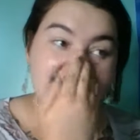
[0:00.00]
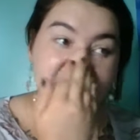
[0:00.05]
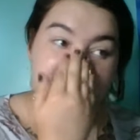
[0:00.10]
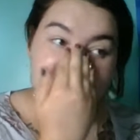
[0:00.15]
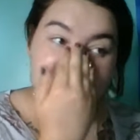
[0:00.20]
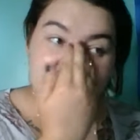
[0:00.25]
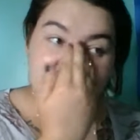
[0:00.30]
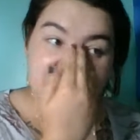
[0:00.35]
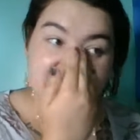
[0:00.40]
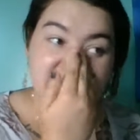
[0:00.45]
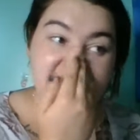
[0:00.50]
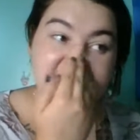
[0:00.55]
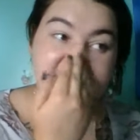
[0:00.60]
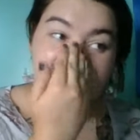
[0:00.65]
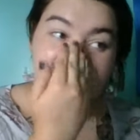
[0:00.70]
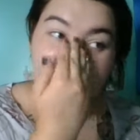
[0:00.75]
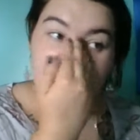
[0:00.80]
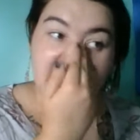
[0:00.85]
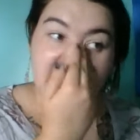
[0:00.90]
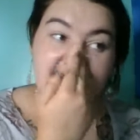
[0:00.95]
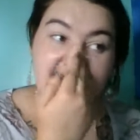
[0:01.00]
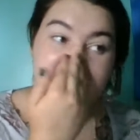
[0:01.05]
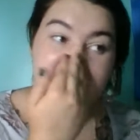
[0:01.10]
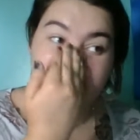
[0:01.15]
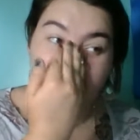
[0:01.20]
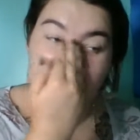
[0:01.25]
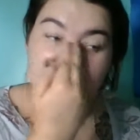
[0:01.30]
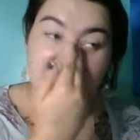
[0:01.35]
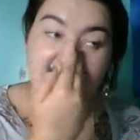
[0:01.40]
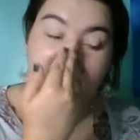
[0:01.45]
It's going to help even
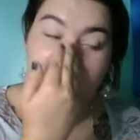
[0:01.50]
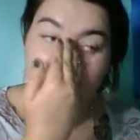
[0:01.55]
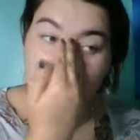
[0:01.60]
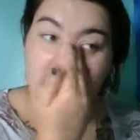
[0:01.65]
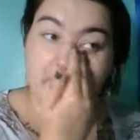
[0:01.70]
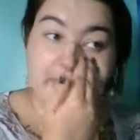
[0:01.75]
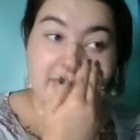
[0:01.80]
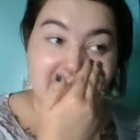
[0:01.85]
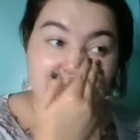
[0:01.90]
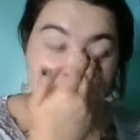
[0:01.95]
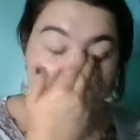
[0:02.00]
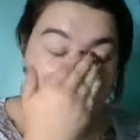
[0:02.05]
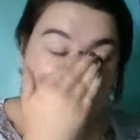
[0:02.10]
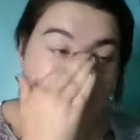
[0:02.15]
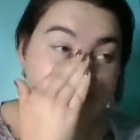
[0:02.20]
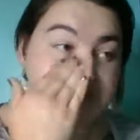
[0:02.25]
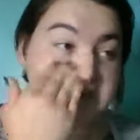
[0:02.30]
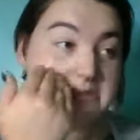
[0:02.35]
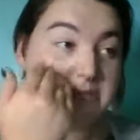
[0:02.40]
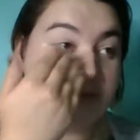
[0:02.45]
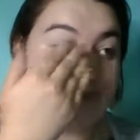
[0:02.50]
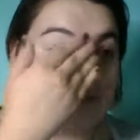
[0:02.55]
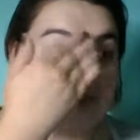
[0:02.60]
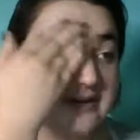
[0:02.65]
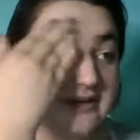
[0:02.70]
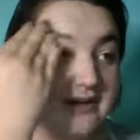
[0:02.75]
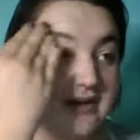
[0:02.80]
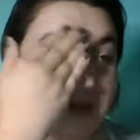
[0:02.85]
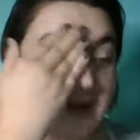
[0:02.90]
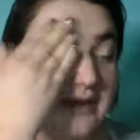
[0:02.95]
out some of our skin
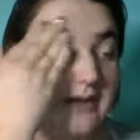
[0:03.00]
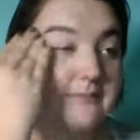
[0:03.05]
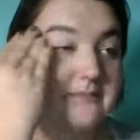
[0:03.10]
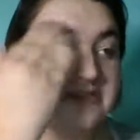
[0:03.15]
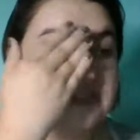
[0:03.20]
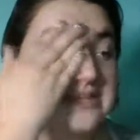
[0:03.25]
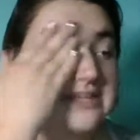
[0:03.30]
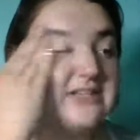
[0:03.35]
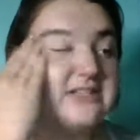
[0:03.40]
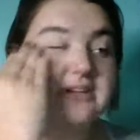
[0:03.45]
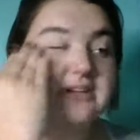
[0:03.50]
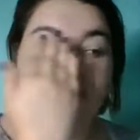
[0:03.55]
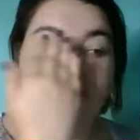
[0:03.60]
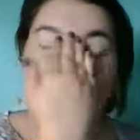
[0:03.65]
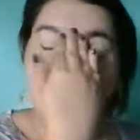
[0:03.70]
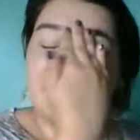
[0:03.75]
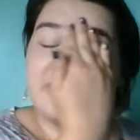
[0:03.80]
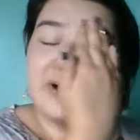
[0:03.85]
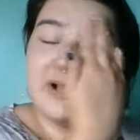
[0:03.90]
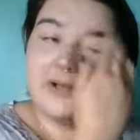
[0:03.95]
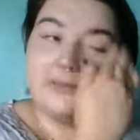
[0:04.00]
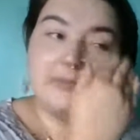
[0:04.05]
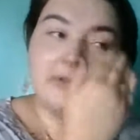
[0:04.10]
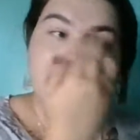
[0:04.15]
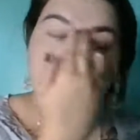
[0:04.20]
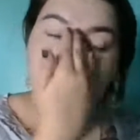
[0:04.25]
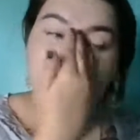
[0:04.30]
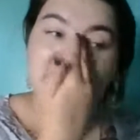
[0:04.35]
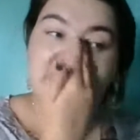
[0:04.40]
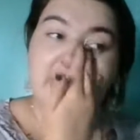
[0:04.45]
tone problems. So
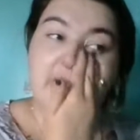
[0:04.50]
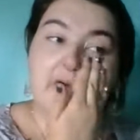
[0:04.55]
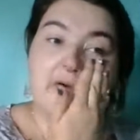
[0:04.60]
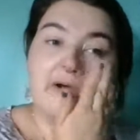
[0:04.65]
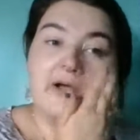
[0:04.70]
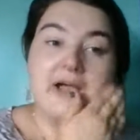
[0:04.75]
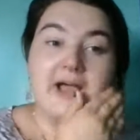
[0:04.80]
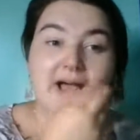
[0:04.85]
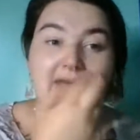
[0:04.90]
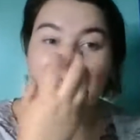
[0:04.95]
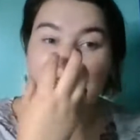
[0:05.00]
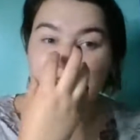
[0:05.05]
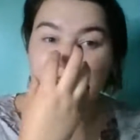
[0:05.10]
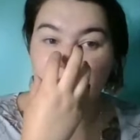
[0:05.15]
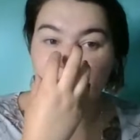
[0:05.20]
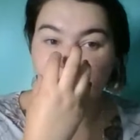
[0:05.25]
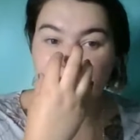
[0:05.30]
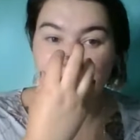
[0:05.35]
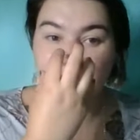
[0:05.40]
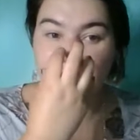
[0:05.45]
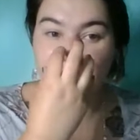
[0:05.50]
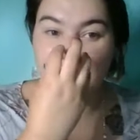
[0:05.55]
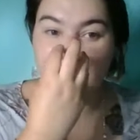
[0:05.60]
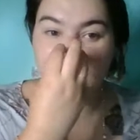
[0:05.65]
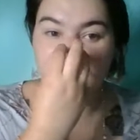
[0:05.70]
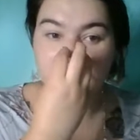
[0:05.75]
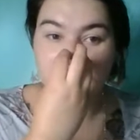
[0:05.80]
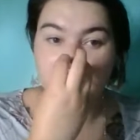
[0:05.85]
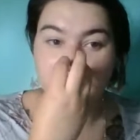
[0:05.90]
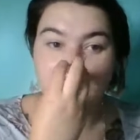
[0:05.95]
I get really pink through the center of
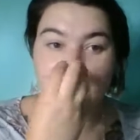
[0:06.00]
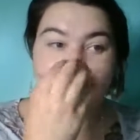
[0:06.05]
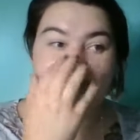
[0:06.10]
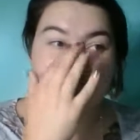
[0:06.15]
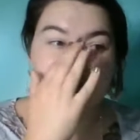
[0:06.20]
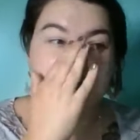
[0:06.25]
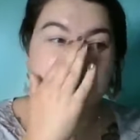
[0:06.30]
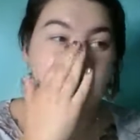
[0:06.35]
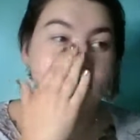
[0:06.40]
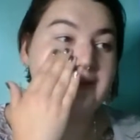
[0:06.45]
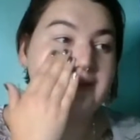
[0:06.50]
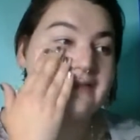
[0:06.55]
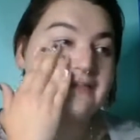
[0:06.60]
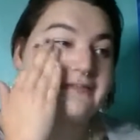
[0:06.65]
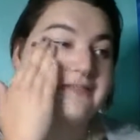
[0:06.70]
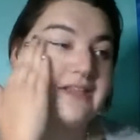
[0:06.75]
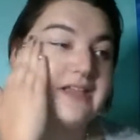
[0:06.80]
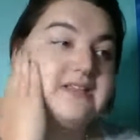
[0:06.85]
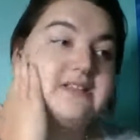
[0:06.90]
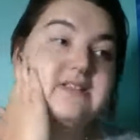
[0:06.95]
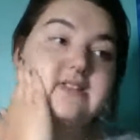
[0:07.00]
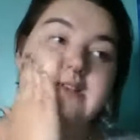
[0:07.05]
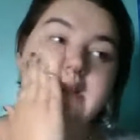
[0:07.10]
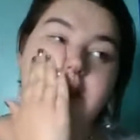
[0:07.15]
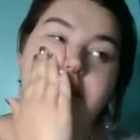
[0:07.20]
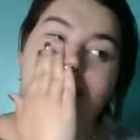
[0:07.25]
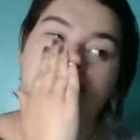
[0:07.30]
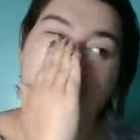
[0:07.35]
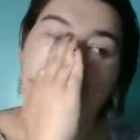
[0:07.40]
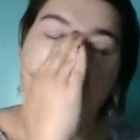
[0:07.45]
my face, and it
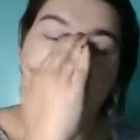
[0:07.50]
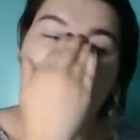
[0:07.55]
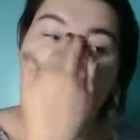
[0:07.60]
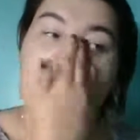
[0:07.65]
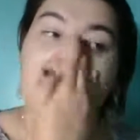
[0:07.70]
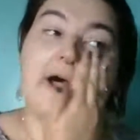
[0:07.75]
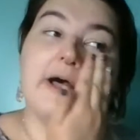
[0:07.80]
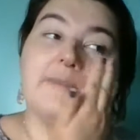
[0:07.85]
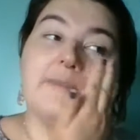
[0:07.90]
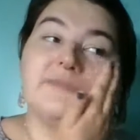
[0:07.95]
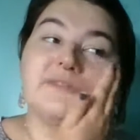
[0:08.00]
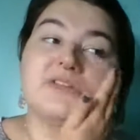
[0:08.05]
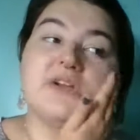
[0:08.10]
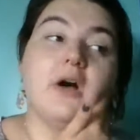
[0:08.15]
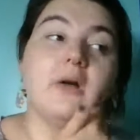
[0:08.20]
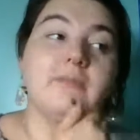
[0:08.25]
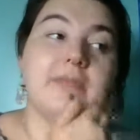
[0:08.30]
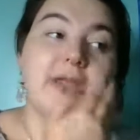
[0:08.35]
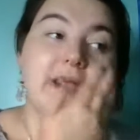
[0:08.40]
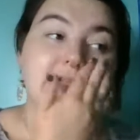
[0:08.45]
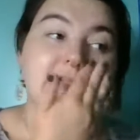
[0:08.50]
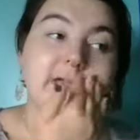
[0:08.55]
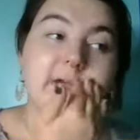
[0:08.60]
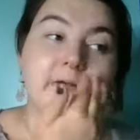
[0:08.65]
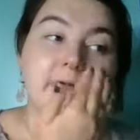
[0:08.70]
helps calm that down for me.